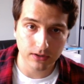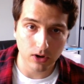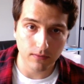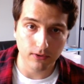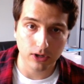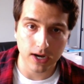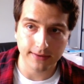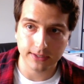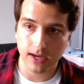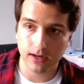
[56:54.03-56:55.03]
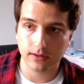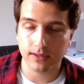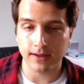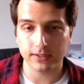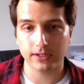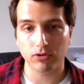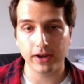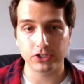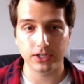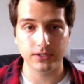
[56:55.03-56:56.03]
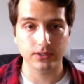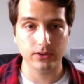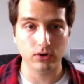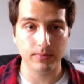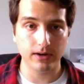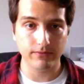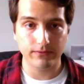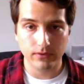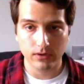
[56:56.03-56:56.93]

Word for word: over content? Content creation is a little bit of."